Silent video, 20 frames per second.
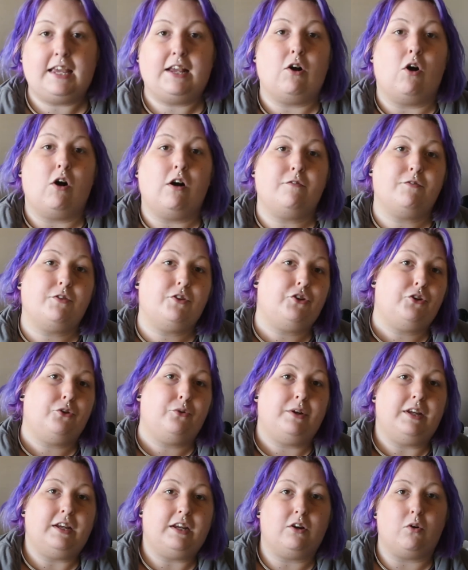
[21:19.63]
off the
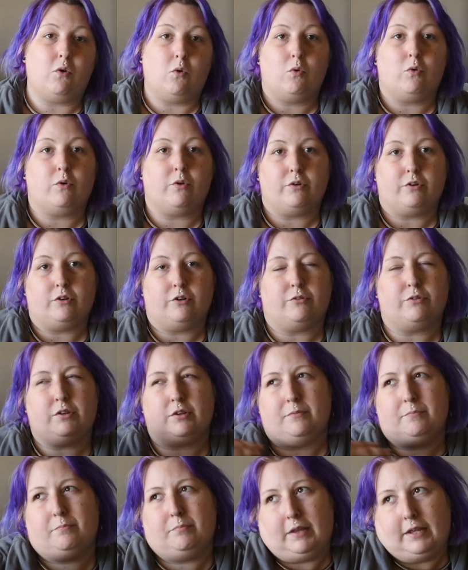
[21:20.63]
tunic or
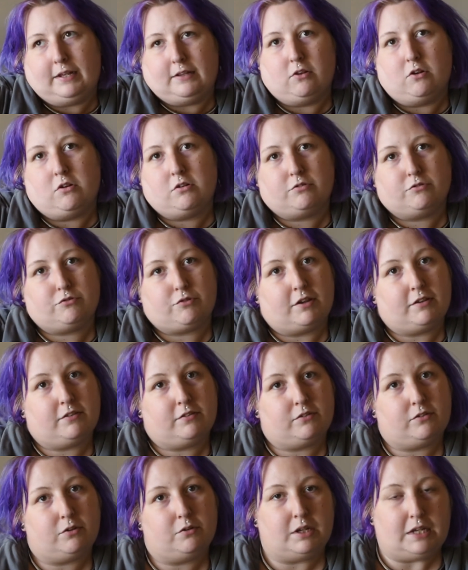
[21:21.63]
the like long
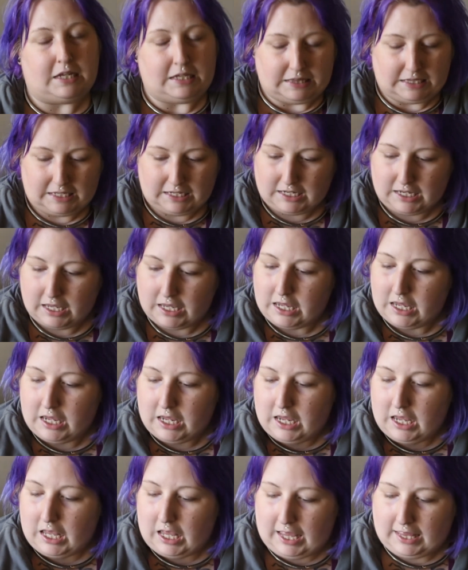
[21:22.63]
dress tunic-y thing,
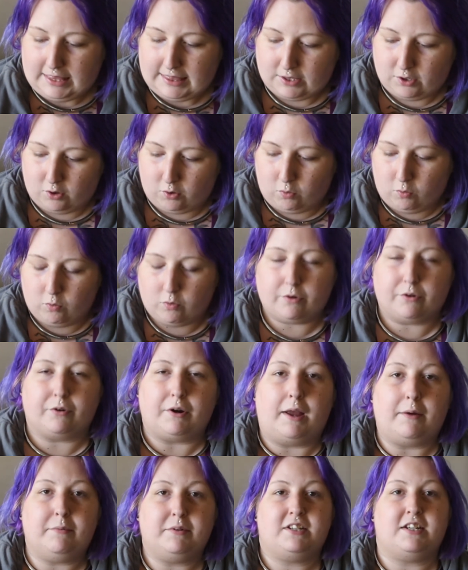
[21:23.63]
or
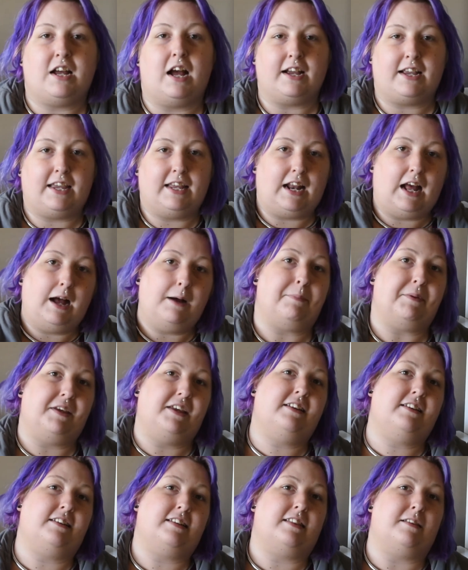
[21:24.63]
I would tuck it up
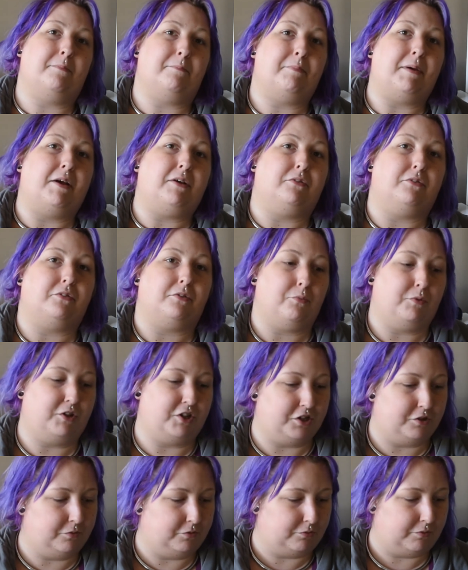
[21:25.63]
into the belt when
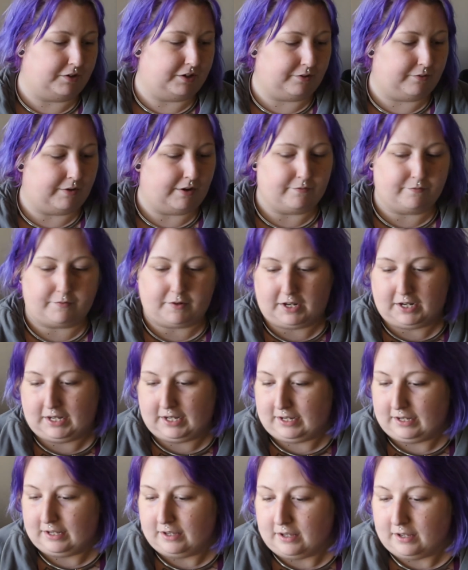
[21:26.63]
she was running around fighting.
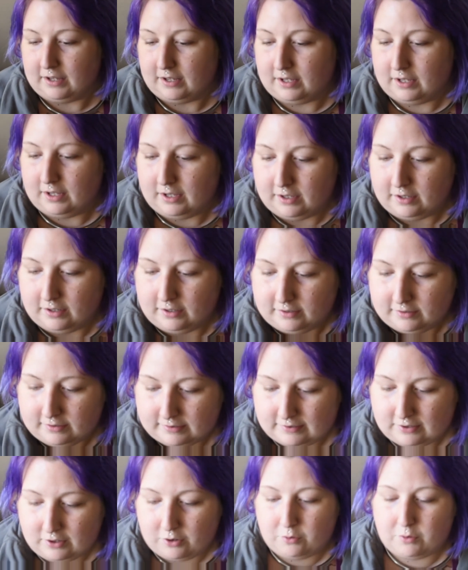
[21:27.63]

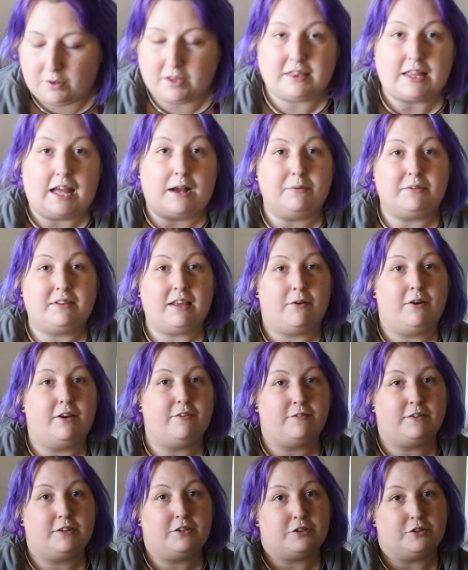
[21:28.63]
So that was how I
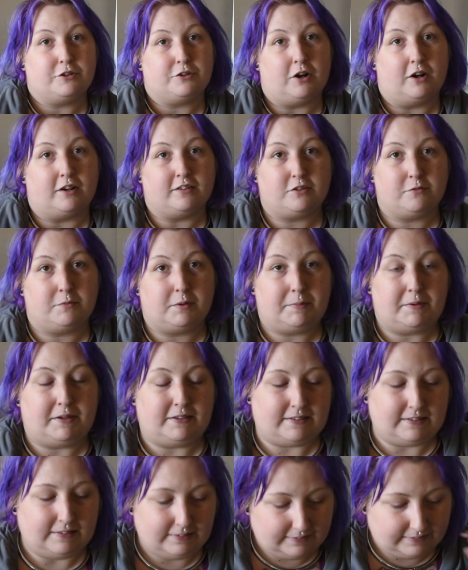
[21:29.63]
finished her costuming
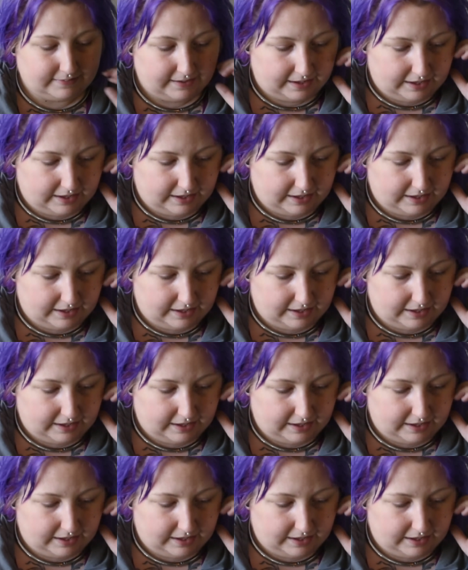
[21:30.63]
pieces.